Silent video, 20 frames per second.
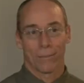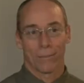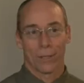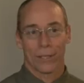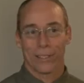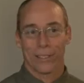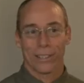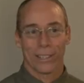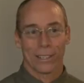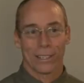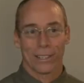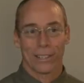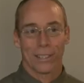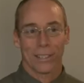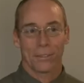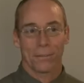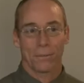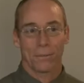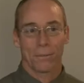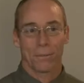President
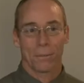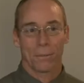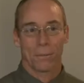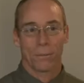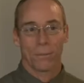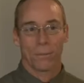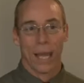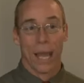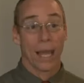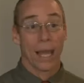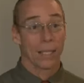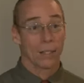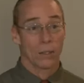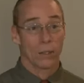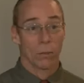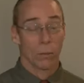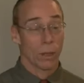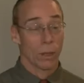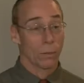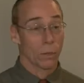Clinton
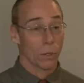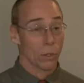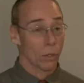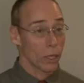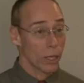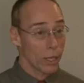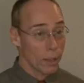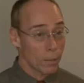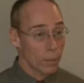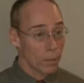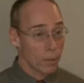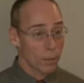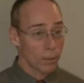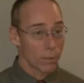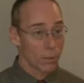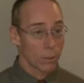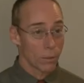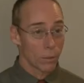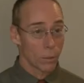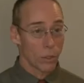asked Webster Hubbell,
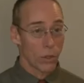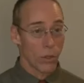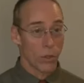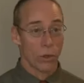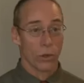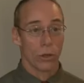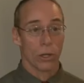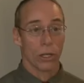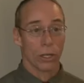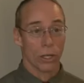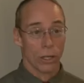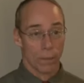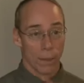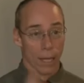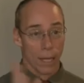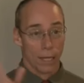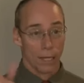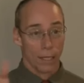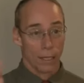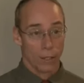who was third in
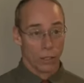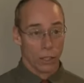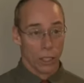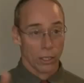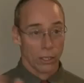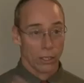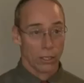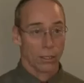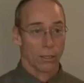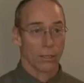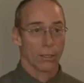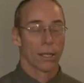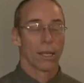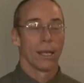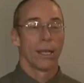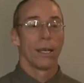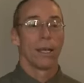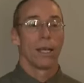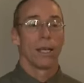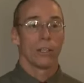command at Justice,
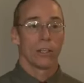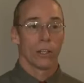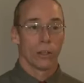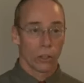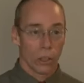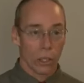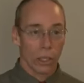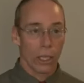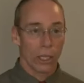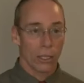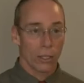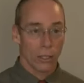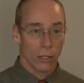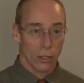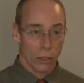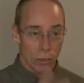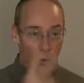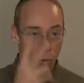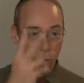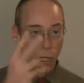to look into
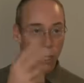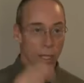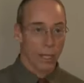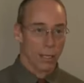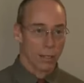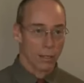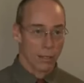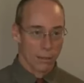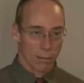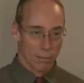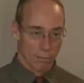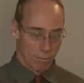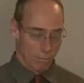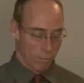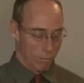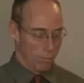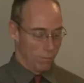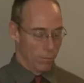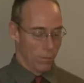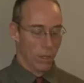two things.
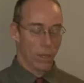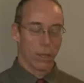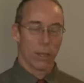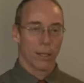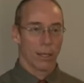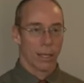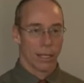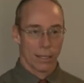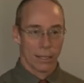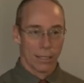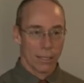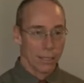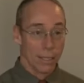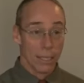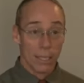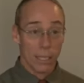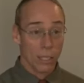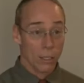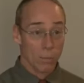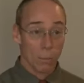And this is
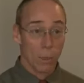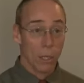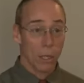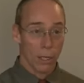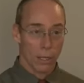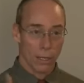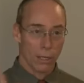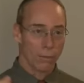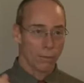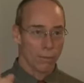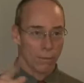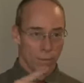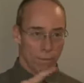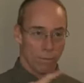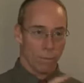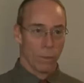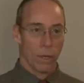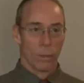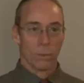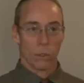in his book,
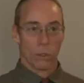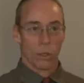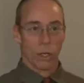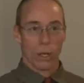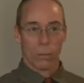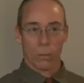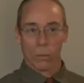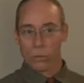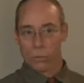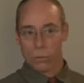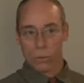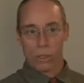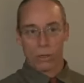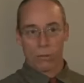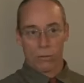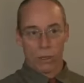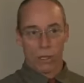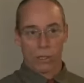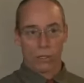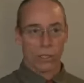Webster Hubbell's
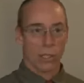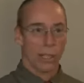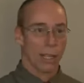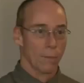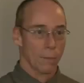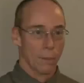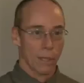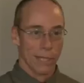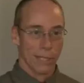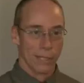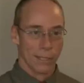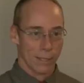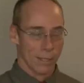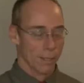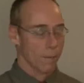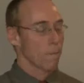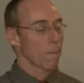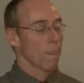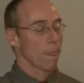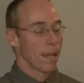book, Friends in High
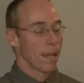Places.